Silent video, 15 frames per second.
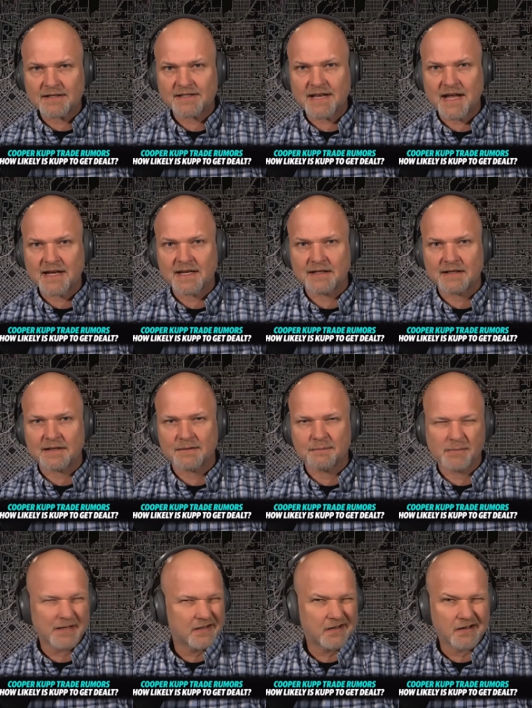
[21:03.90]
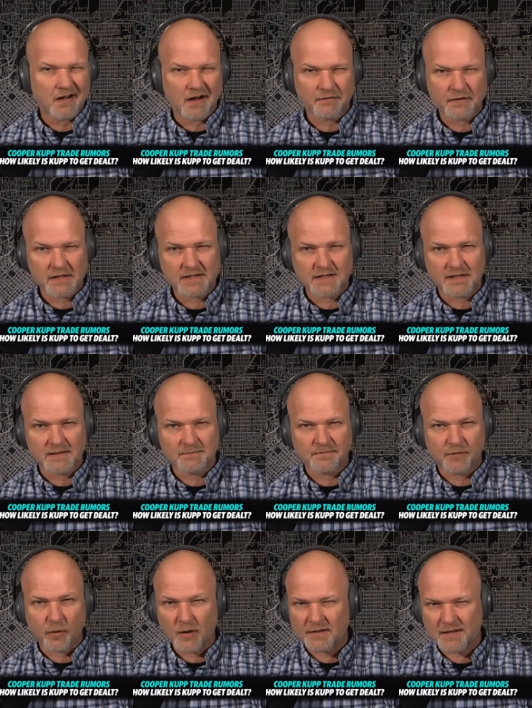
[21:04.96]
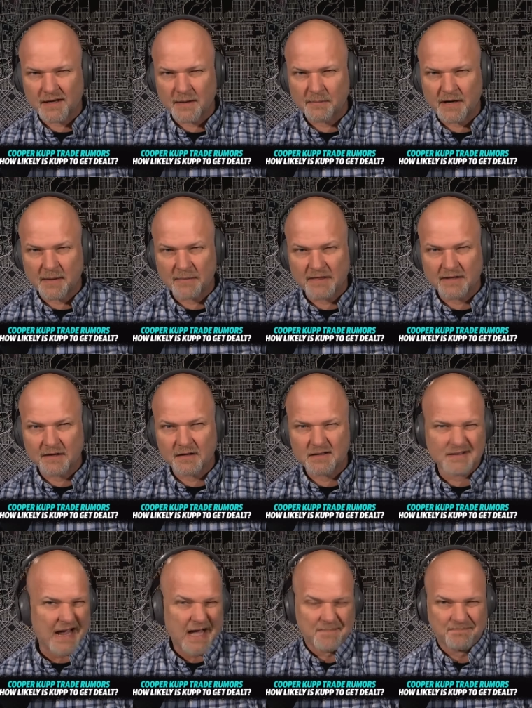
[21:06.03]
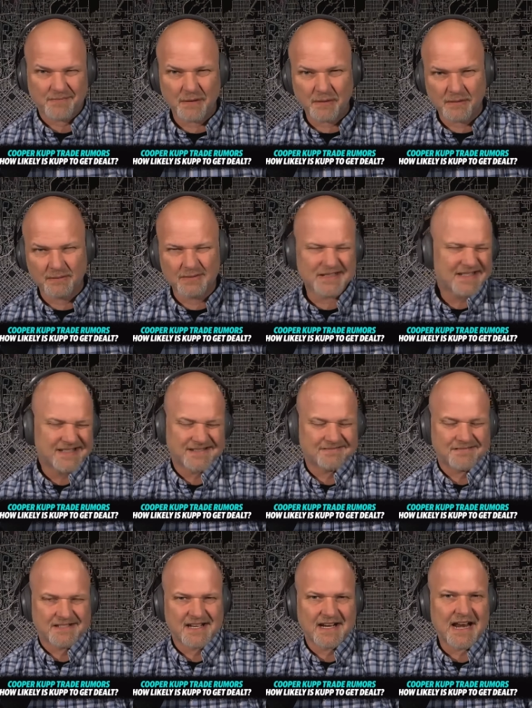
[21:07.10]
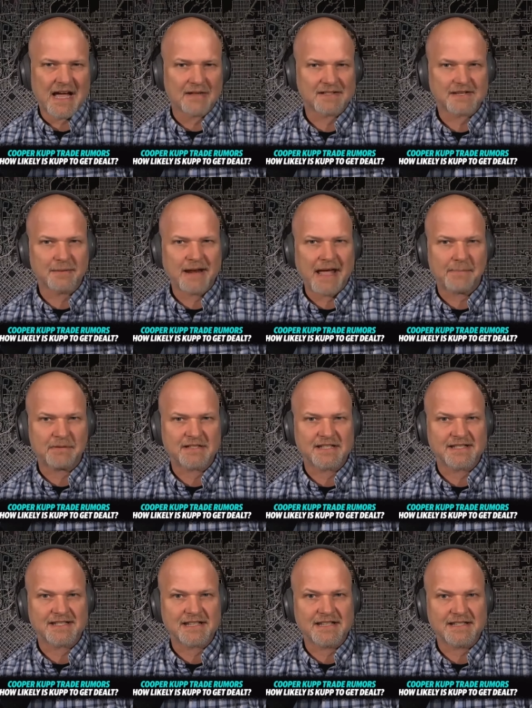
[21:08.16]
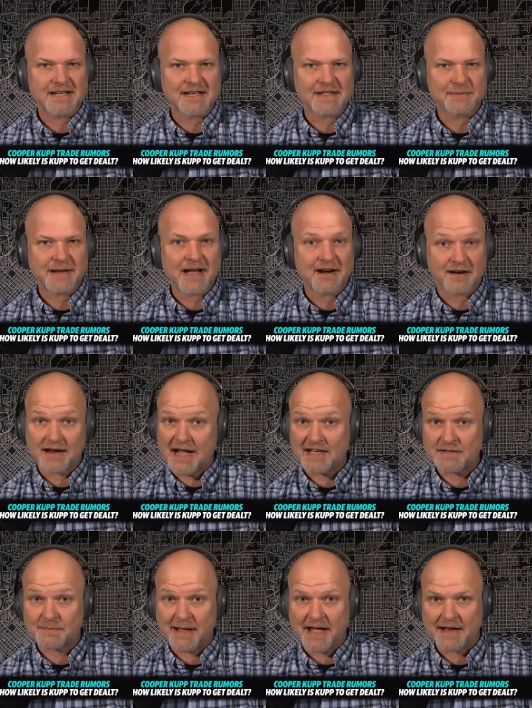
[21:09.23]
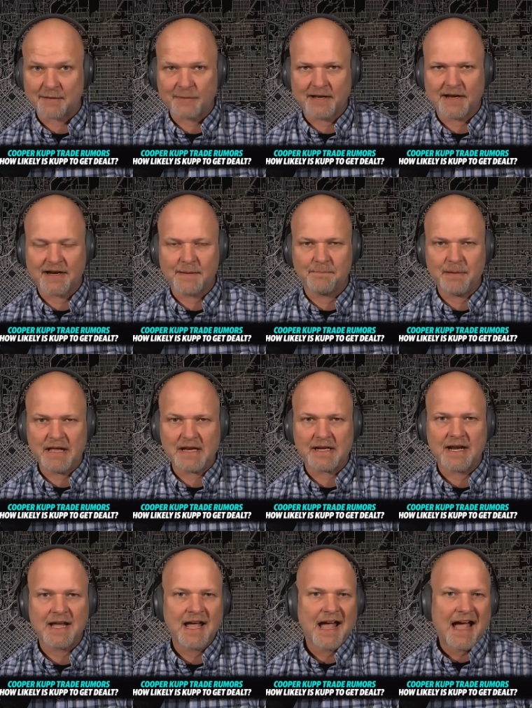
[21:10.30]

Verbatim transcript: a second, but you're going to offer us a fourth that could become a third? Nah, we'll just stick it out, see what happens this season, because we got our guys back and we can compete.